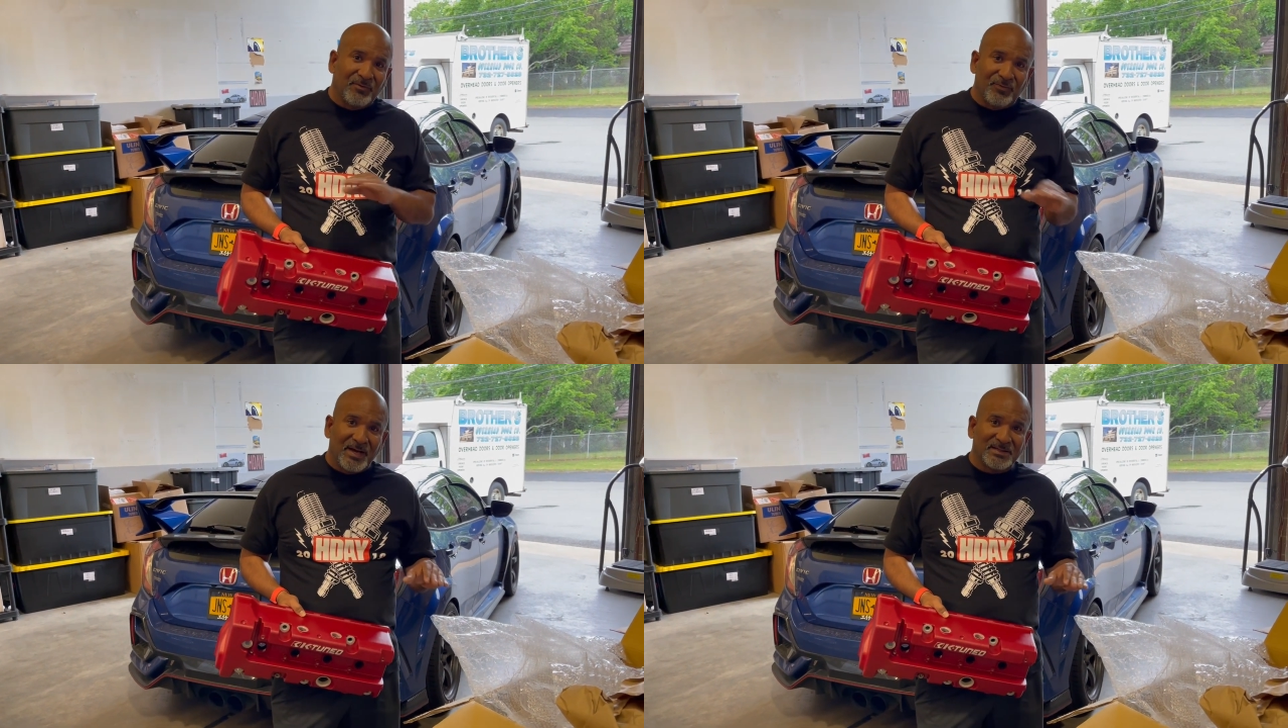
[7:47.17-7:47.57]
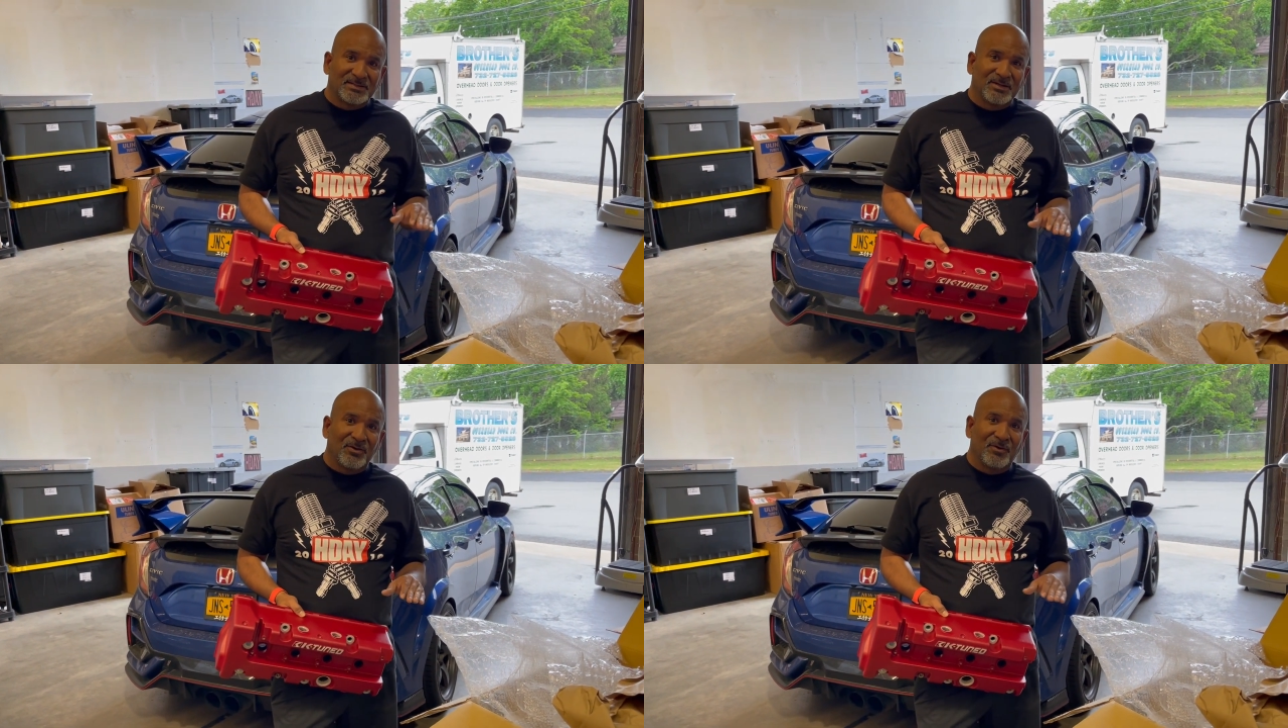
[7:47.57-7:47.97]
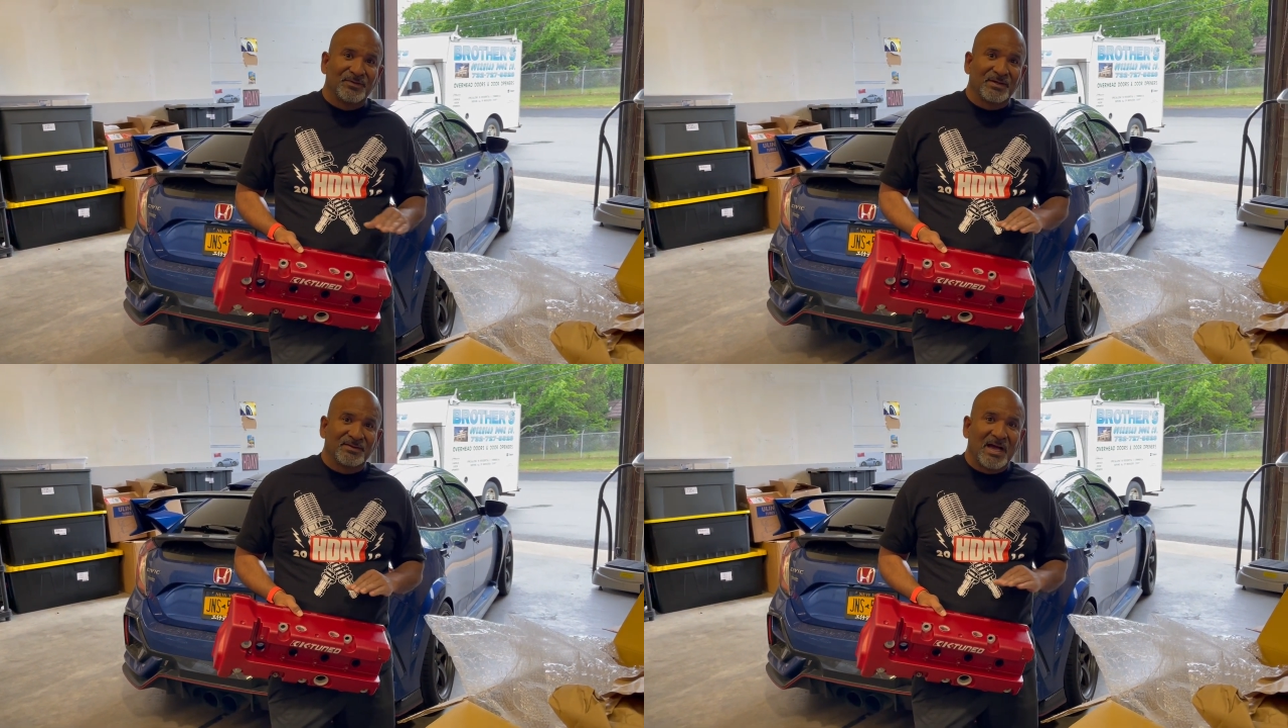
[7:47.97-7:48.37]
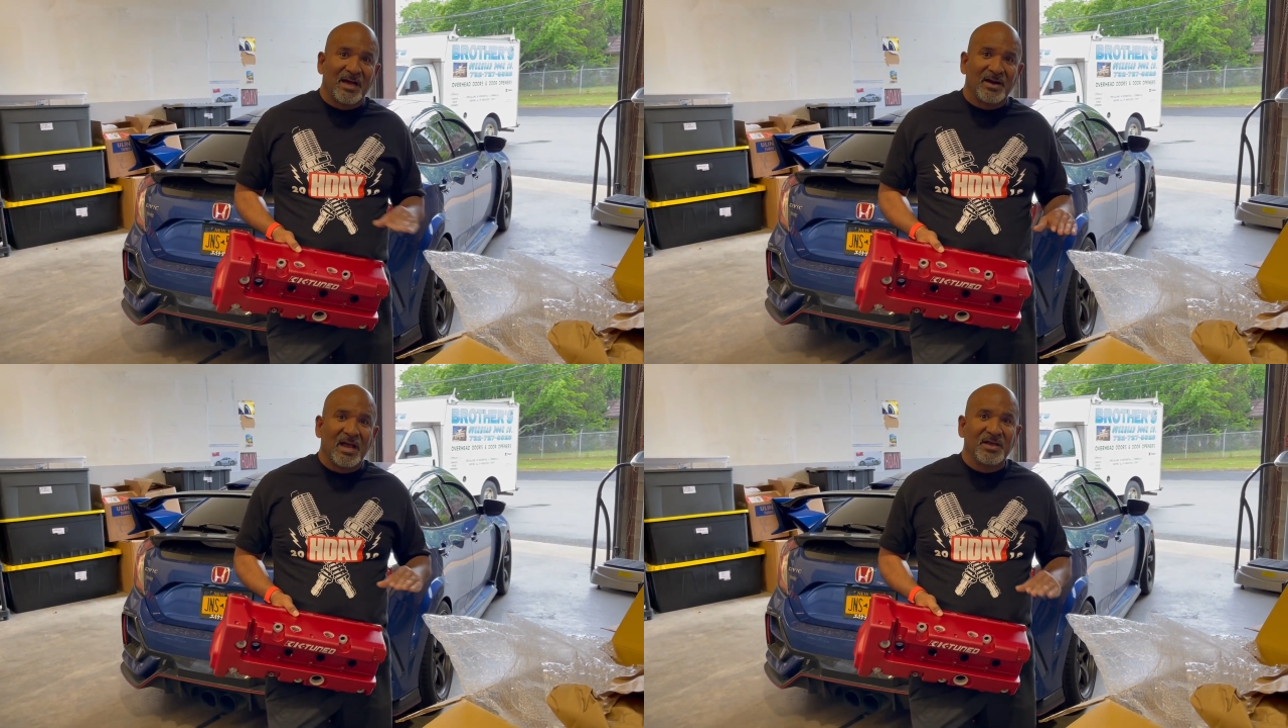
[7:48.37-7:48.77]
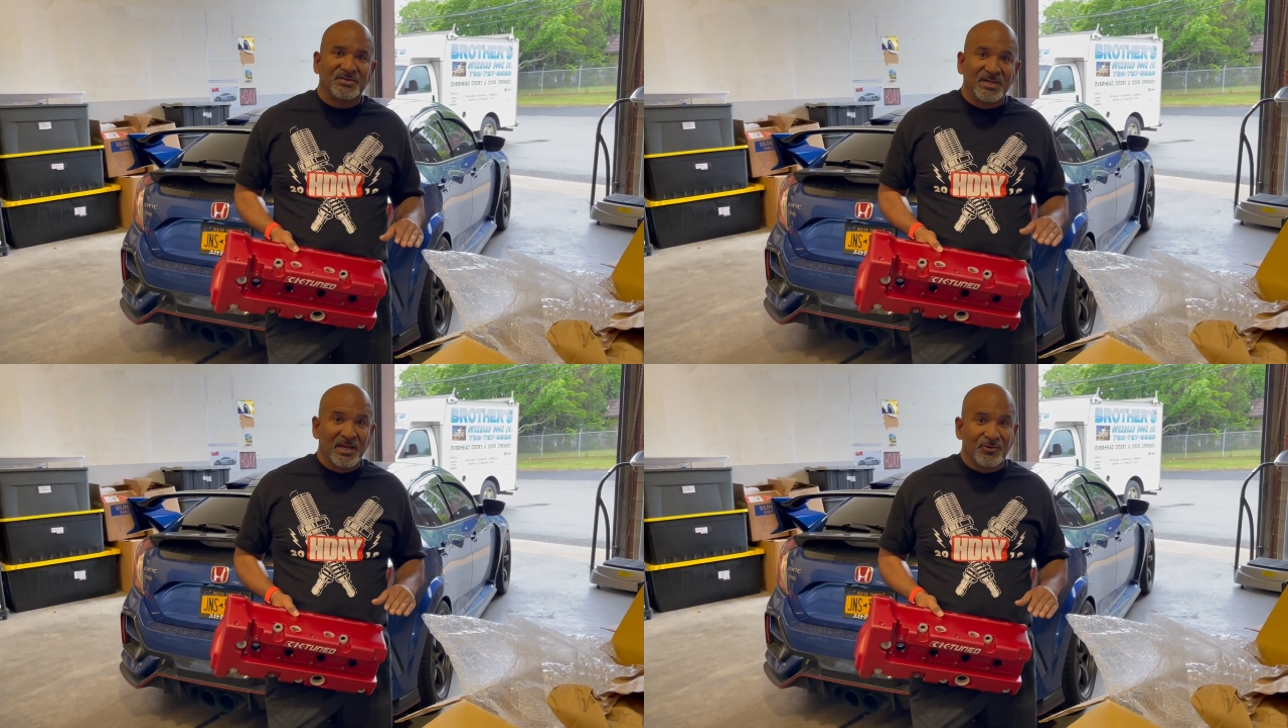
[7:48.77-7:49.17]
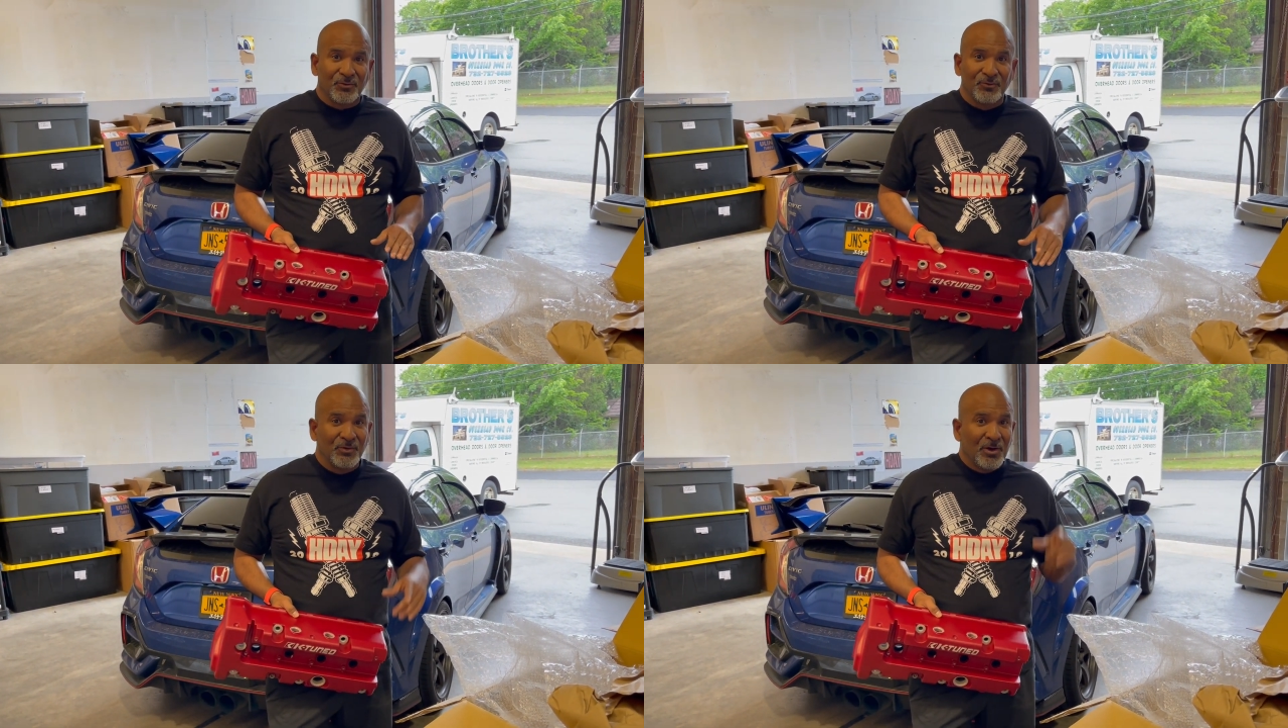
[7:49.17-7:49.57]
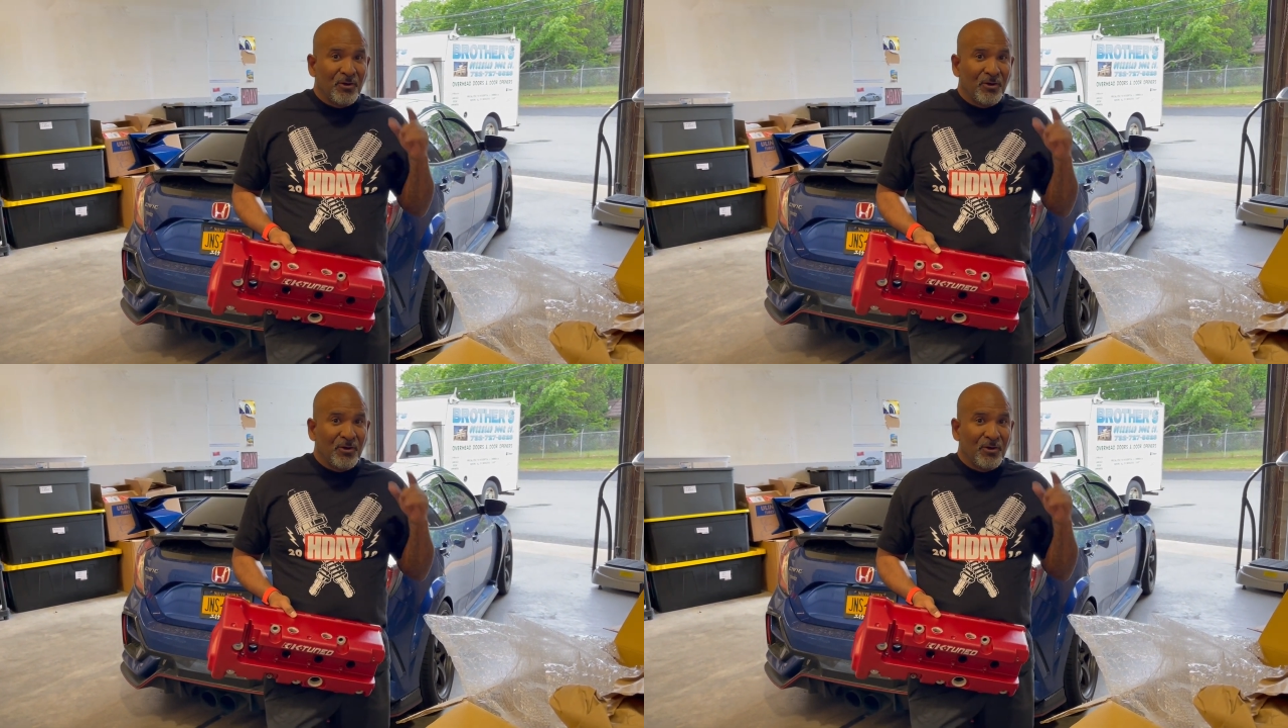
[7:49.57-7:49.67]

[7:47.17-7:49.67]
rest of the entire Hday crew,